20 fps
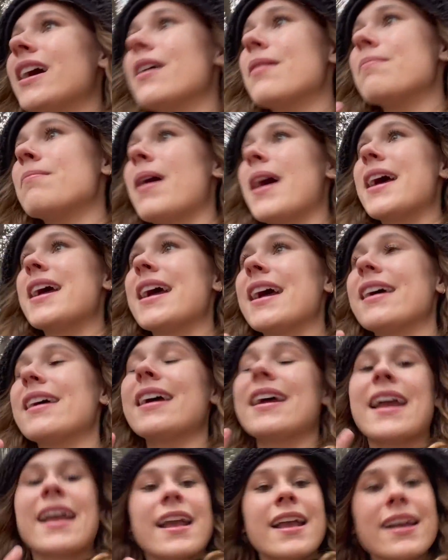my
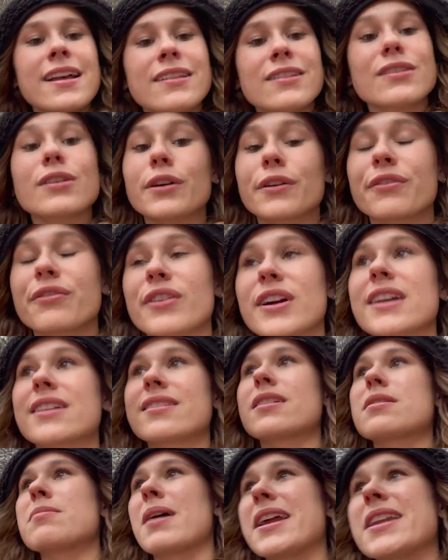hands are
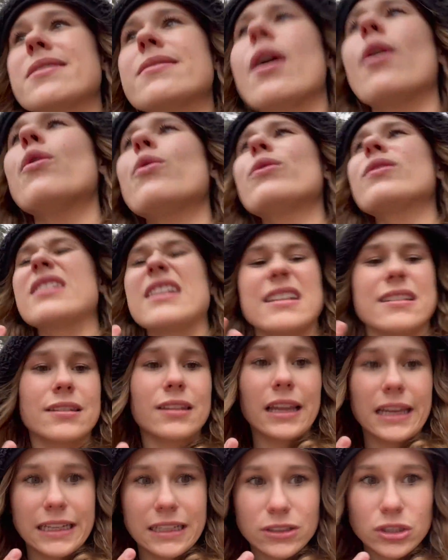freezing. My nose is
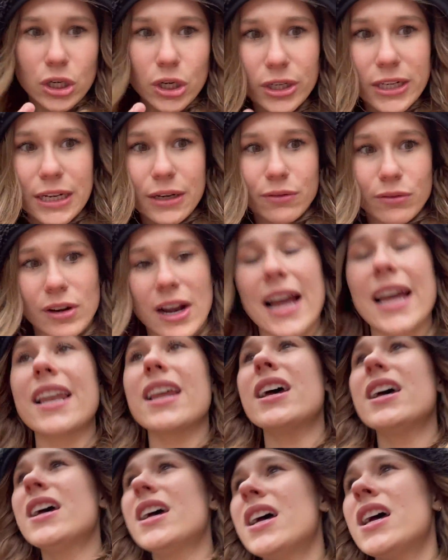like turning red
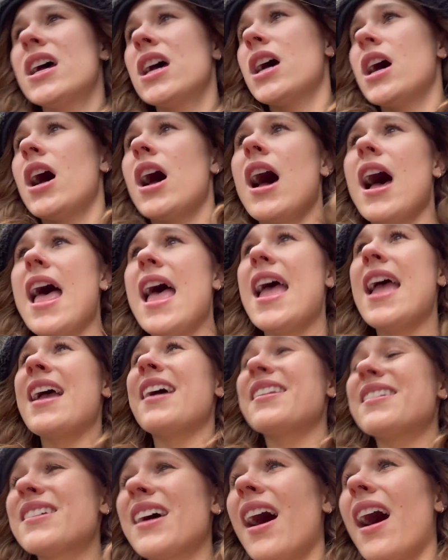
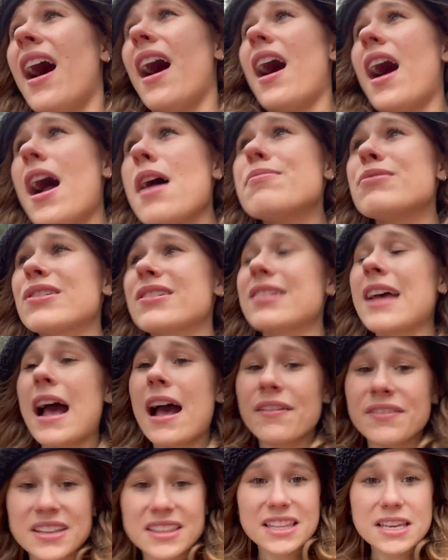and I'm just
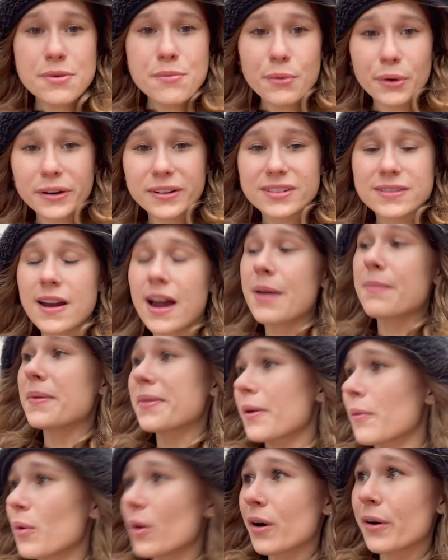having the worst time in
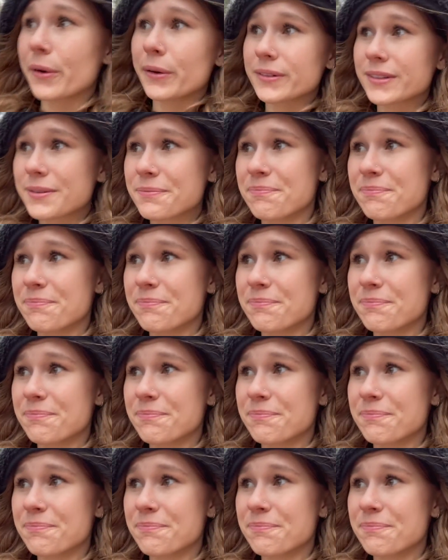the world.